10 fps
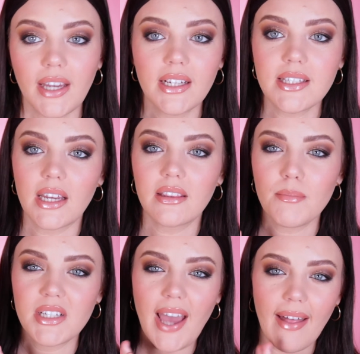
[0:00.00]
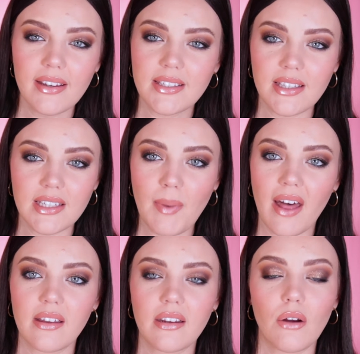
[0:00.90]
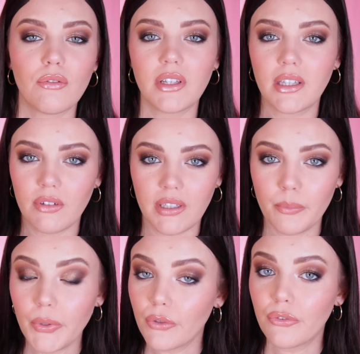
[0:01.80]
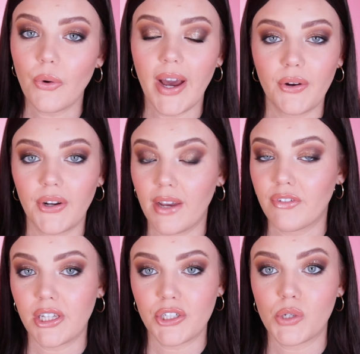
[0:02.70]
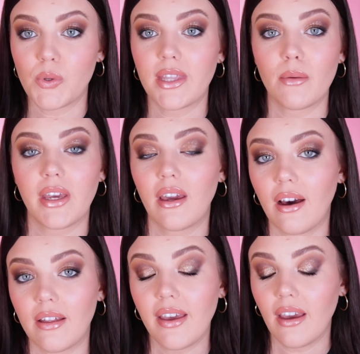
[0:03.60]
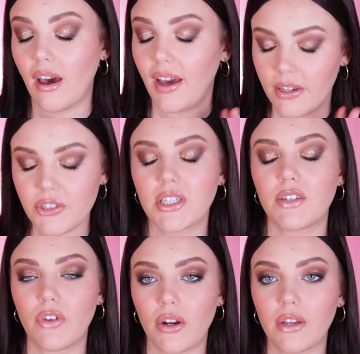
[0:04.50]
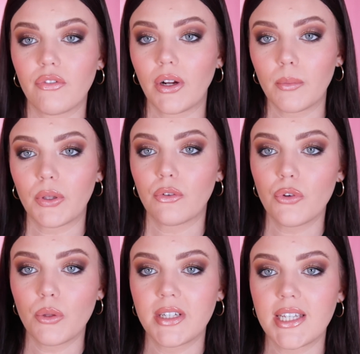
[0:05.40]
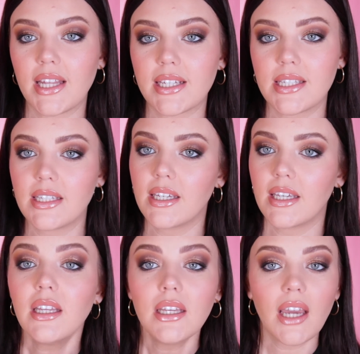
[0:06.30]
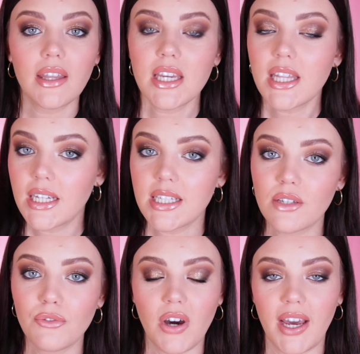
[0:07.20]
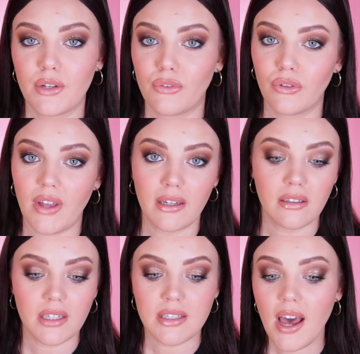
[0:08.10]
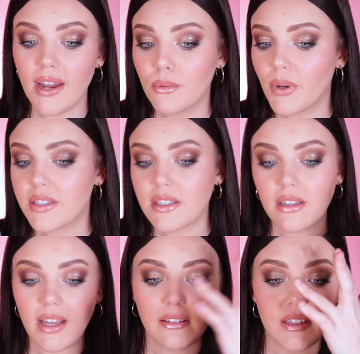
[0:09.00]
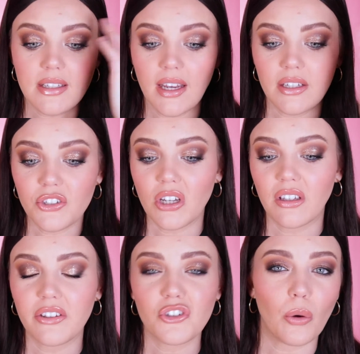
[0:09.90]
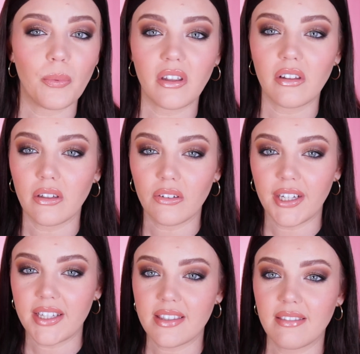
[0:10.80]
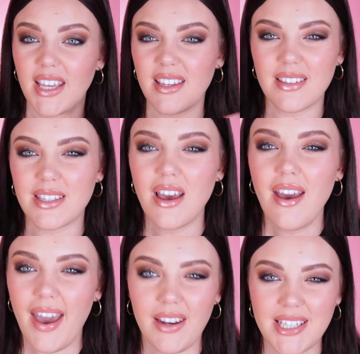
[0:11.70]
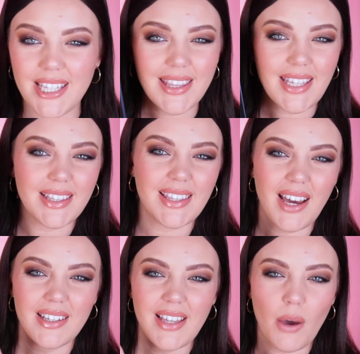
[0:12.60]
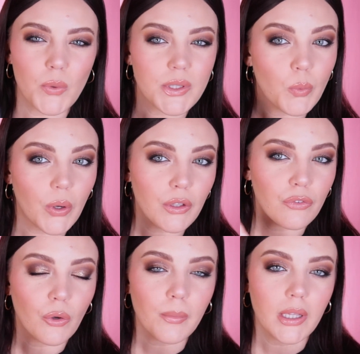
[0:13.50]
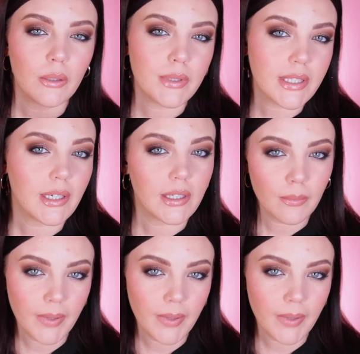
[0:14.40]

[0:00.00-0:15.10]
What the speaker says: Like I said, the metallics in this palette are really, really beautiful. I don't have an issue with them. They are actually very, very beautiful, the metallics in here. And the glitters are fine if you like glitters. I don't personally like these kind of chunky, choppy, glittery things. And I didn't think that that was what the formula was gonna